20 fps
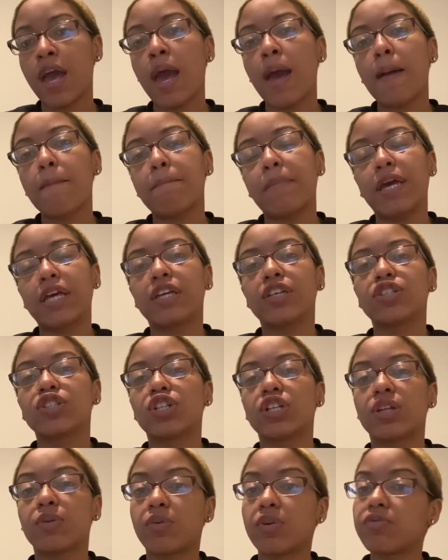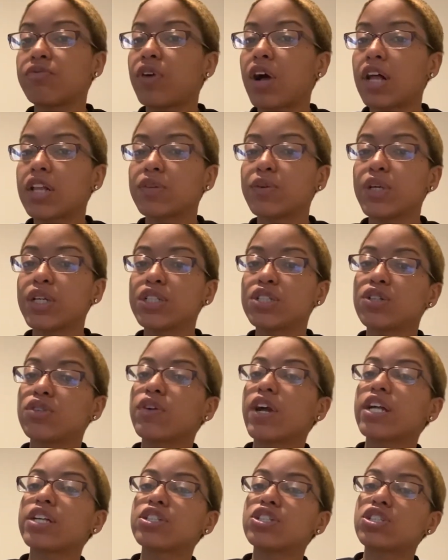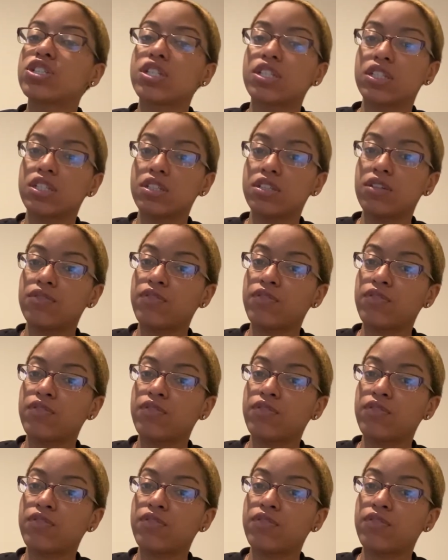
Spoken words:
making sure that we're following directions the